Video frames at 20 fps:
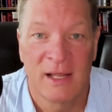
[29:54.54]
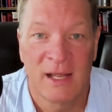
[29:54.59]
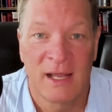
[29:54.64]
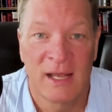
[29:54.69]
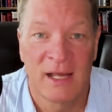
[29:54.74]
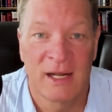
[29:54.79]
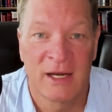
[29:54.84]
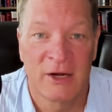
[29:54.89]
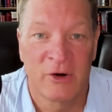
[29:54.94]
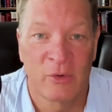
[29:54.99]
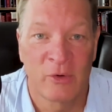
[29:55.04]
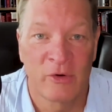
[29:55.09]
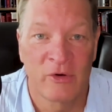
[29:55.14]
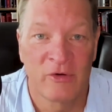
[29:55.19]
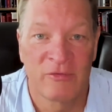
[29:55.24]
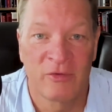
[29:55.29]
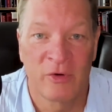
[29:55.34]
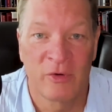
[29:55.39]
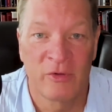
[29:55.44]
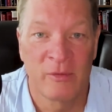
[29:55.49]
And in order to
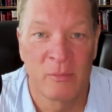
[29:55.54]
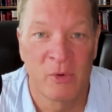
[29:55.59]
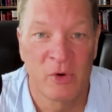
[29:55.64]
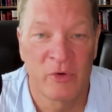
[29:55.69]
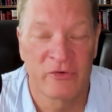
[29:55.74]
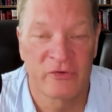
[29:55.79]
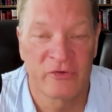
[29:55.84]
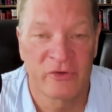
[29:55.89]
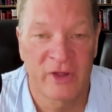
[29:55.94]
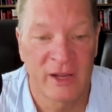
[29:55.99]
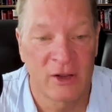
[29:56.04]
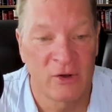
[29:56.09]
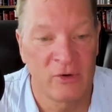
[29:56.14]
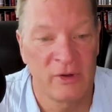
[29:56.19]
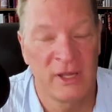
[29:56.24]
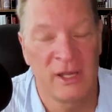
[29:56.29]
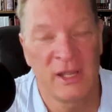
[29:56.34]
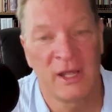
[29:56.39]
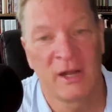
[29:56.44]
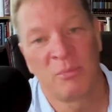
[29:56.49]
avoid the motorcycle,
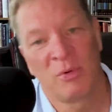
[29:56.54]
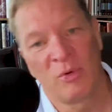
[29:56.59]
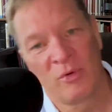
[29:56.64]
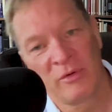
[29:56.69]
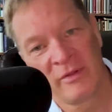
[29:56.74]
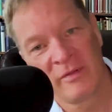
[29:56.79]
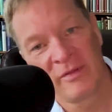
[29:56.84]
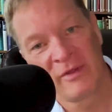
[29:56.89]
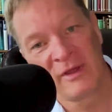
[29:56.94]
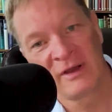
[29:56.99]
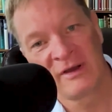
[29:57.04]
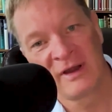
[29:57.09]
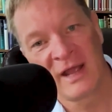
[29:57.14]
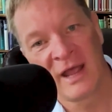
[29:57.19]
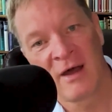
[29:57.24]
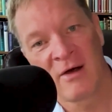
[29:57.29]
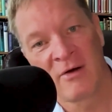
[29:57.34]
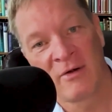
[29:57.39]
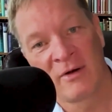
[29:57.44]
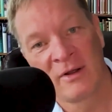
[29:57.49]
he had to pull the thing
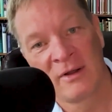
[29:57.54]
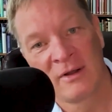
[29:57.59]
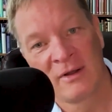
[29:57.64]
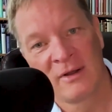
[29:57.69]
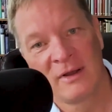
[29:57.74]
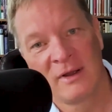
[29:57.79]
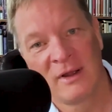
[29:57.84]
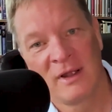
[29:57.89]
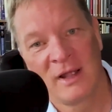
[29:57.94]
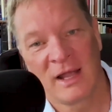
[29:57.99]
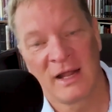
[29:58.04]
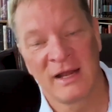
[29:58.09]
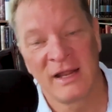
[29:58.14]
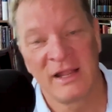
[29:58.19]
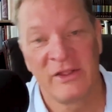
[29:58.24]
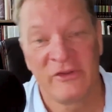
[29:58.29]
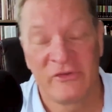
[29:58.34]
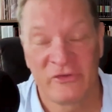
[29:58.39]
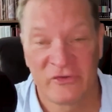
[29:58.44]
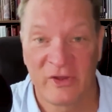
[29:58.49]
down. And
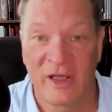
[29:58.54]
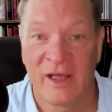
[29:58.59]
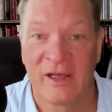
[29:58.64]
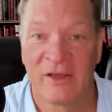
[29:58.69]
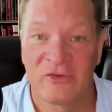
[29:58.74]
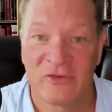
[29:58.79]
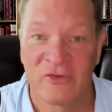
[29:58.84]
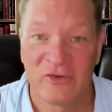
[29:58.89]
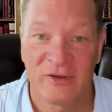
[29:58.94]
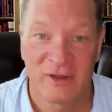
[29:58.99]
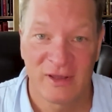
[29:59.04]
he says,